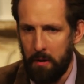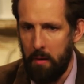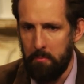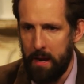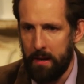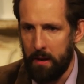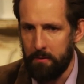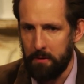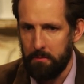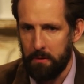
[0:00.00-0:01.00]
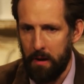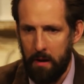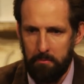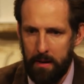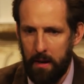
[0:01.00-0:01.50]
made out of they're
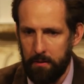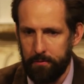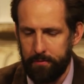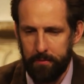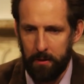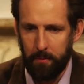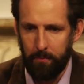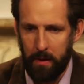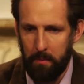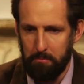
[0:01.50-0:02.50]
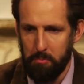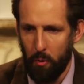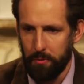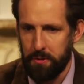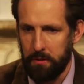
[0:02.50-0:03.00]
not made out of
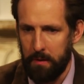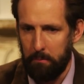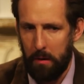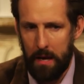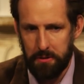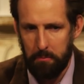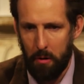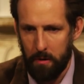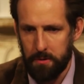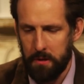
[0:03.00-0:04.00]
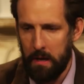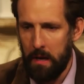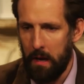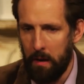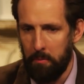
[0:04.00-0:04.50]
bolts and plastic parts.
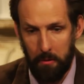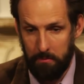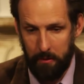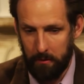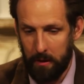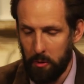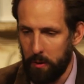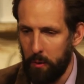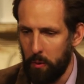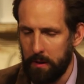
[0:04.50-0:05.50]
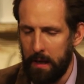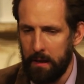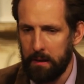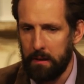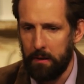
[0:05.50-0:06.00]
They're literally
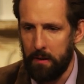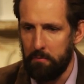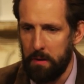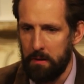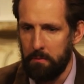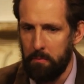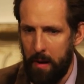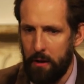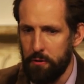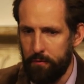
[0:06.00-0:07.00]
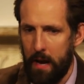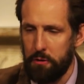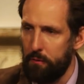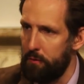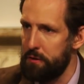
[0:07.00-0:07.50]
organic, and they've been
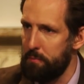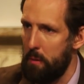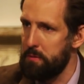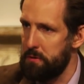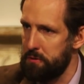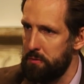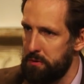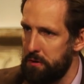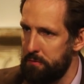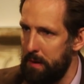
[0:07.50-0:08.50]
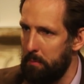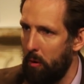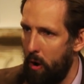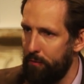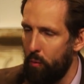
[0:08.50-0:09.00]
manufactured for these purposes to assist people
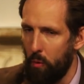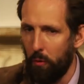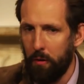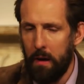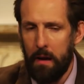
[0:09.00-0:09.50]
off-world.